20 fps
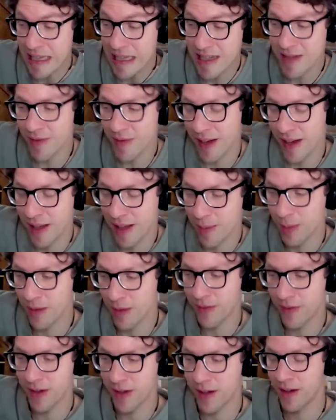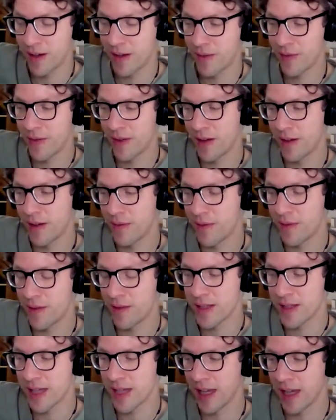it's available for
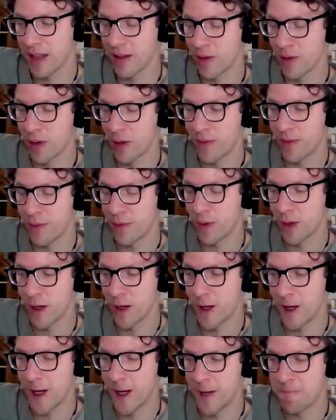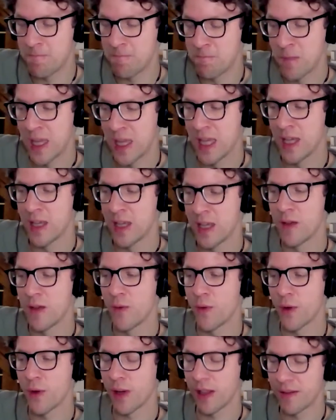sale or for
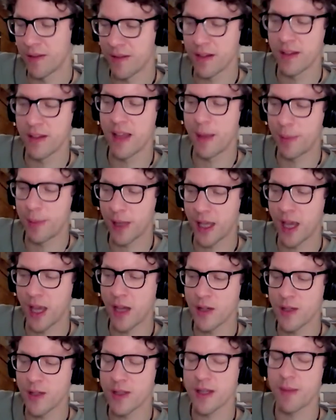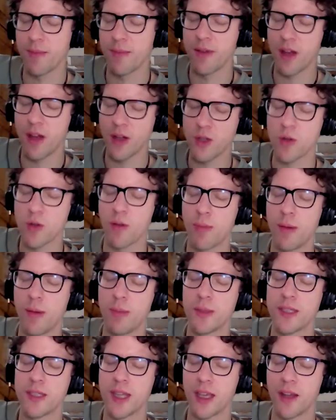clinical applications. I'm not sure
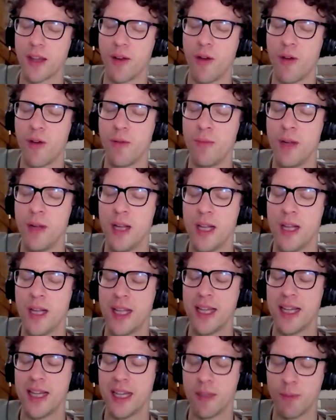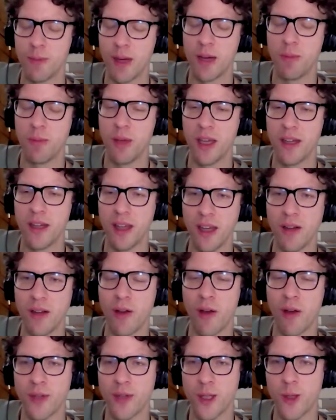people take it home. It might be an
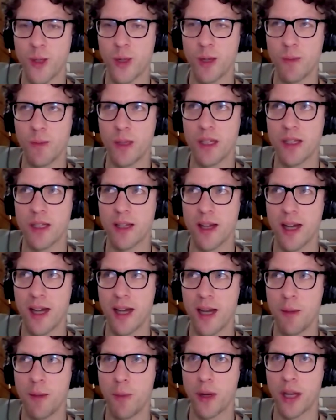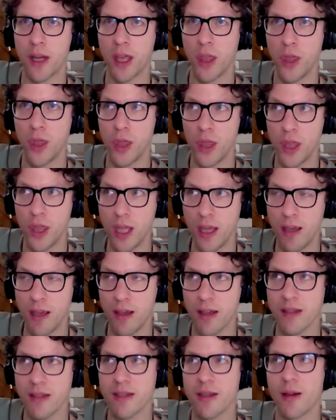in-office treatment, but I
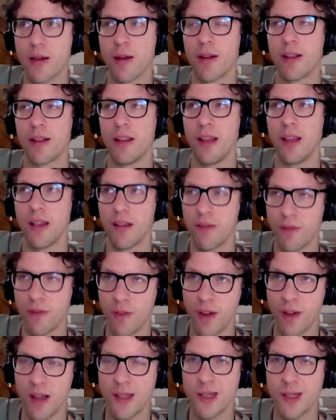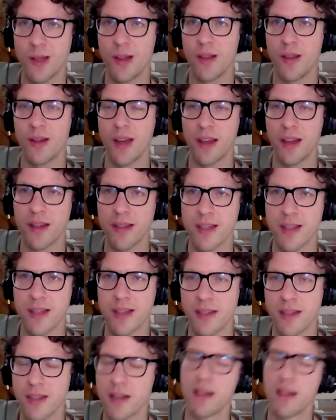think it's currently confined to the United
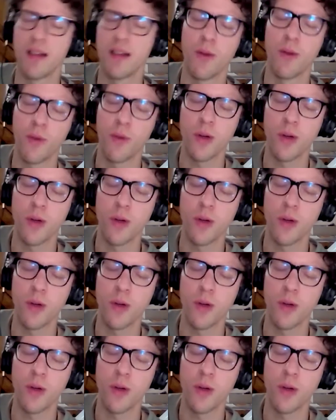States, of